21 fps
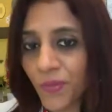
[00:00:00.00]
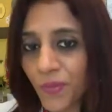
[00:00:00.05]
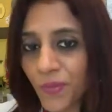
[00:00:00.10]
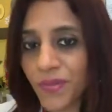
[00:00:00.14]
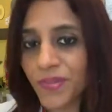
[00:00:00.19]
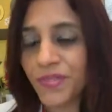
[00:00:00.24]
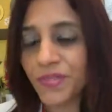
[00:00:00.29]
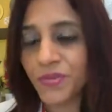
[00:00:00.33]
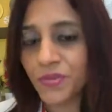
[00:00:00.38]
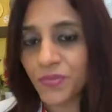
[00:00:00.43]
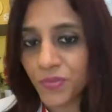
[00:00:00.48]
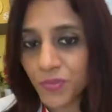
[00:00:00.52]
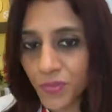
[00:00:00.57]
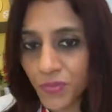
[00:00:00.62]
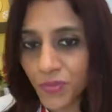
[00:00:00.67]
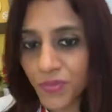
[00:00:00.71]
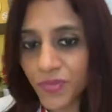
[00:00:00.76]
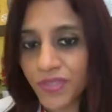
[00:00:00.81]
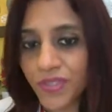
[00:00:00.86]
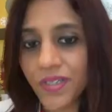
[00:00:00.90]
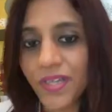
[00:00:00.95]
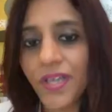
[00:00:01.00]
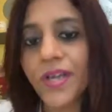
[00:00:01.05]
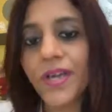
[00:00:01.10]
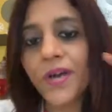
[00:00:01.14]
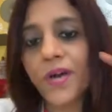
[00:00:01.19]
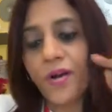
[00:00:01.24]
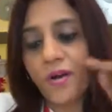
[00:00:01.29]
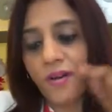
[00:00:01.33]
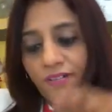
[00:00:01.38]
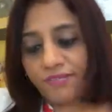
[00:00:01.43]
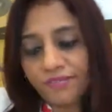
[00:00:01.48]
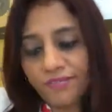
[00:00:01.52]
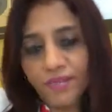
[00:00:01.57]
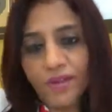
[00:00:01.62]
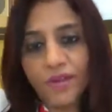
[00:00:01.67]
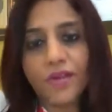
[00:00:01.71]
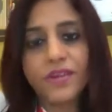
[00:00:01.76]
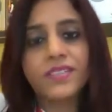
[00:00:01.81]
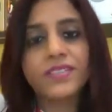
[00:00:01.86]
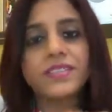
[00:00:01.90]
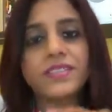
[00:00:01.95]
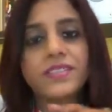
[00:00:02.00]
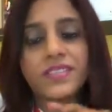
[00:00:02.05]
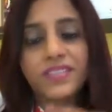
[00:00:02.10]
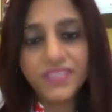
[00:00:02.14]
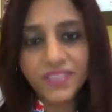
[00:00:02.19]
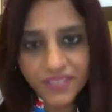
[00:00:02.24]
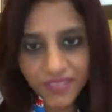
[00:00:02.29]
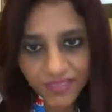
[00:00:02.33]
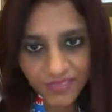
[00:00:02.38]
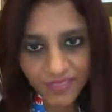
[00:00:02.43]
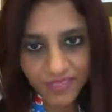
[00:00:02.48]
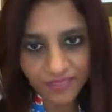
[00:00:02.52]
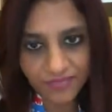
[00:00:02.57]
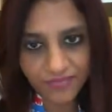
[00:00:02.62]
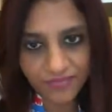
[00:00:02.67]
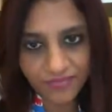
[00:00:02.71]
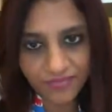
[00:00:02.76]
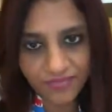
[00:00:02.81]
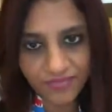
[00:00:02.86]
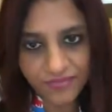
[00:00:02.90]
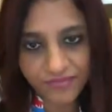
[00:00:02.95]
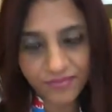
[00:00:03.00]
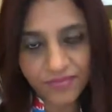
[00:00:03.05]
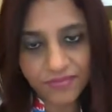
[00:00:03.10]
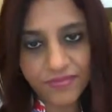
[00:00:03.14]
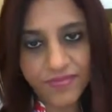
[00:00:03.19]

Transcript: old wound of not good enough.